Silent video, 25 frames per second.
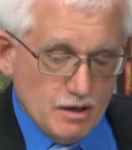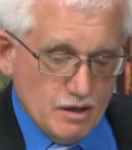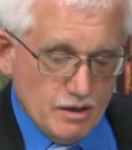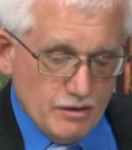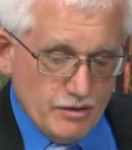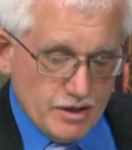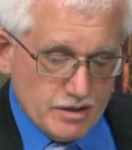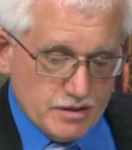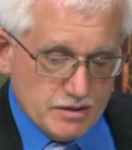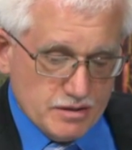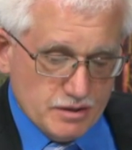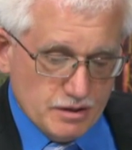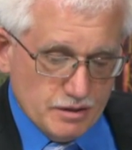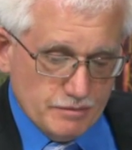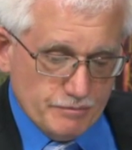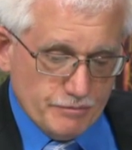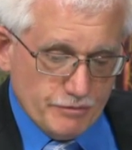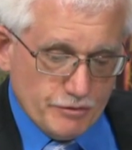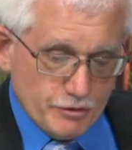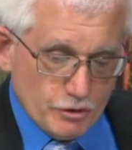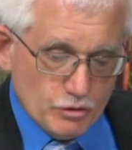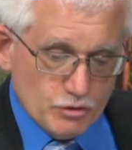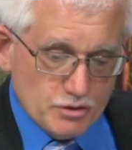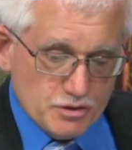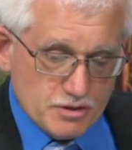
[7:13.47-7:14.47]
That's um,
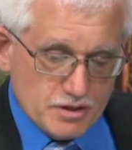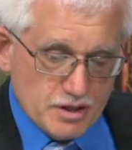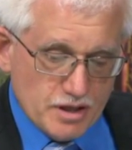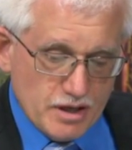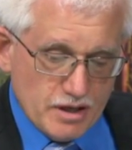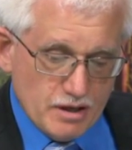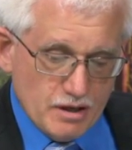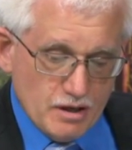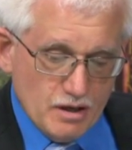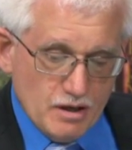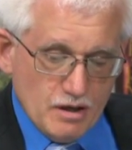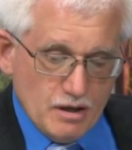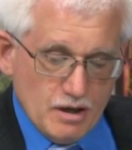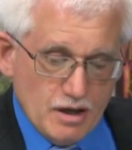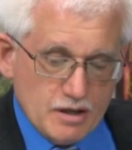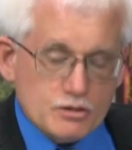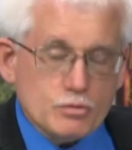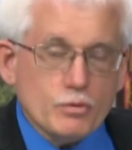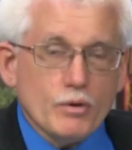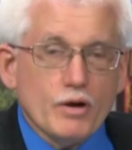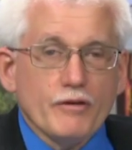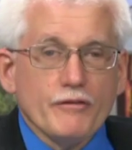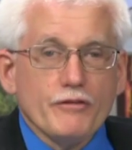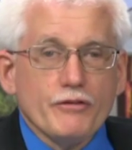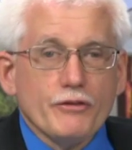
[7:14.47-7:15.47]
Thursday at
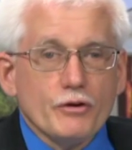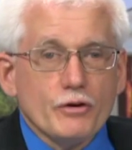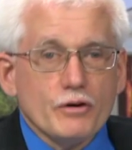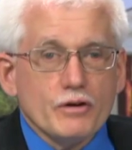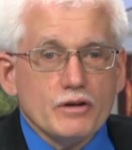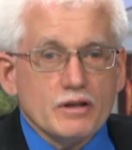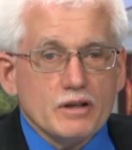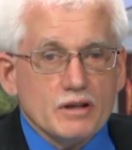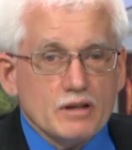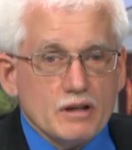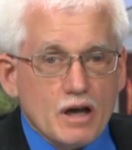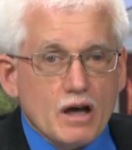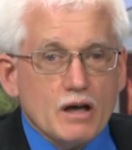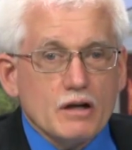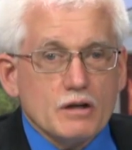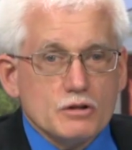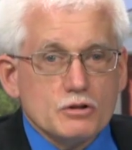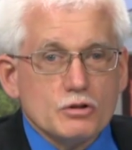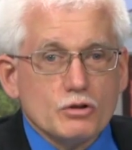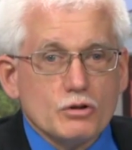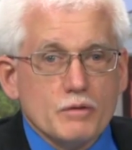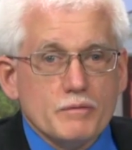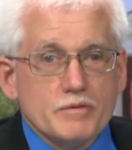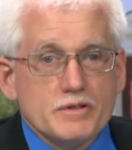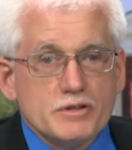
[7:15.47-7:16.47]
twelve thirty in the
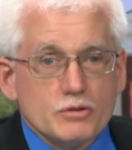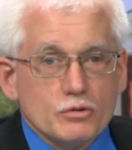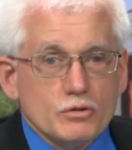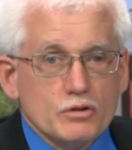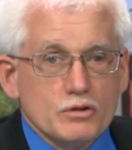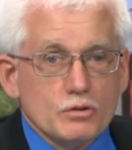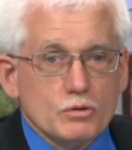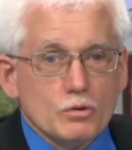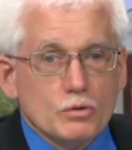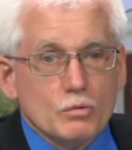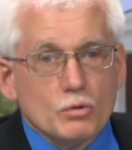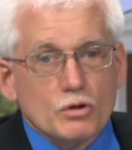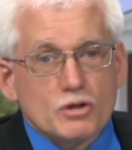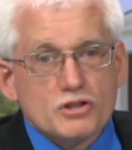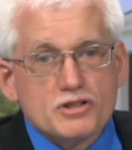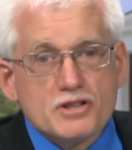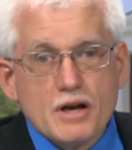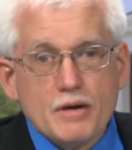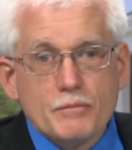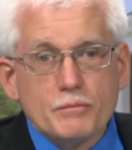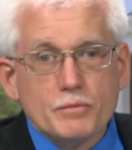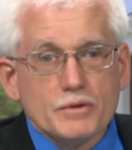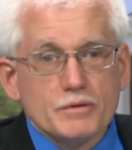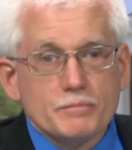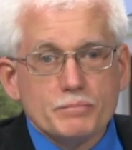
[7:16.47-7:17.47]
auditorium. He's going to do a
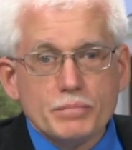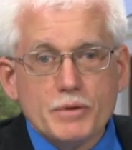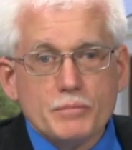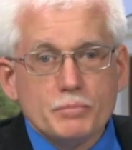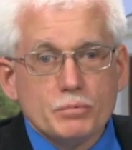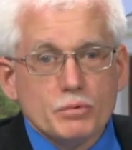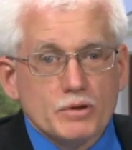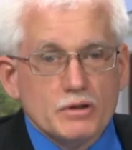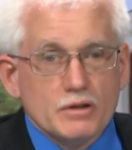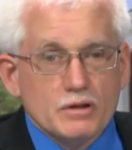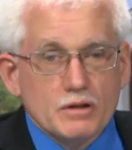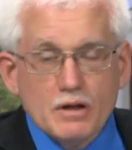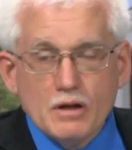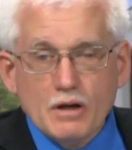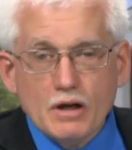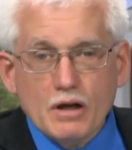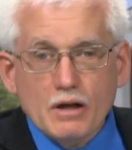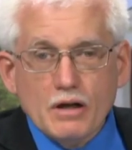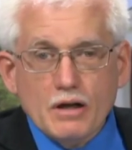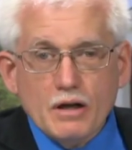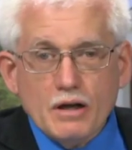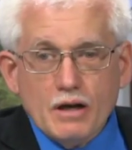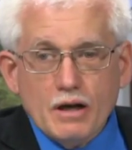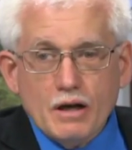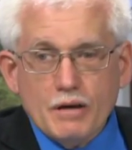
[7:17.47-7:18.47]
workshop with people, and
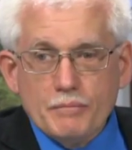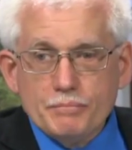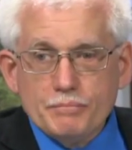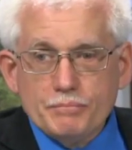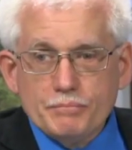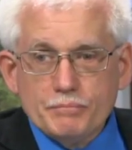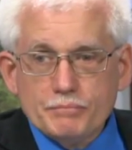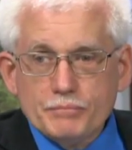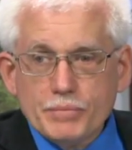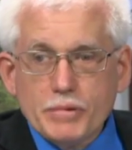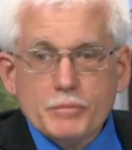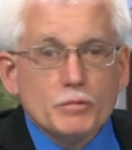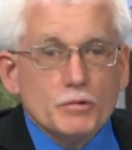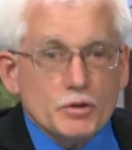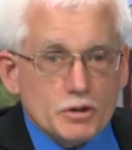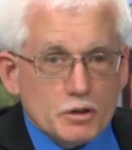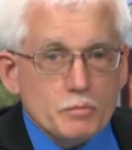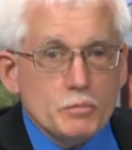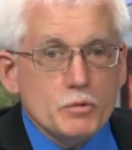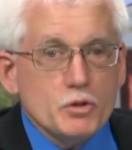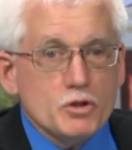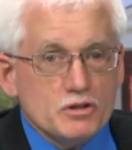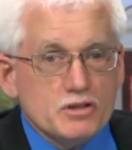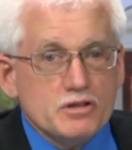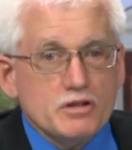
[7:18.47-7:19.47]
uh, people in the
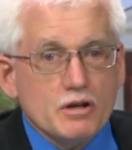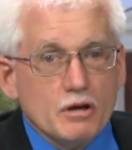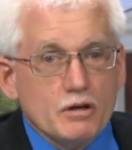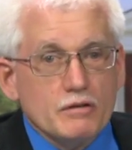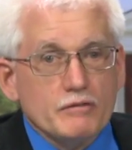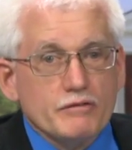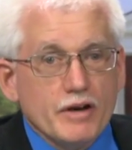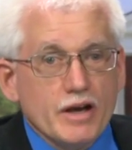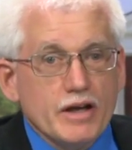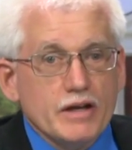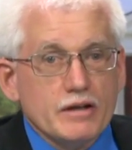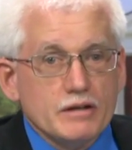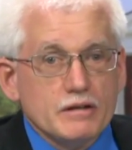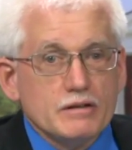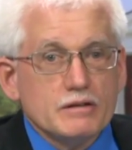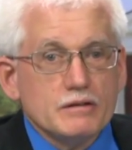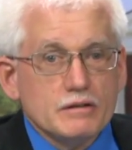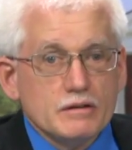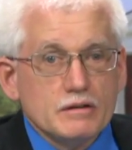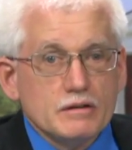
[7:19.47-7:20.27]
community are invited.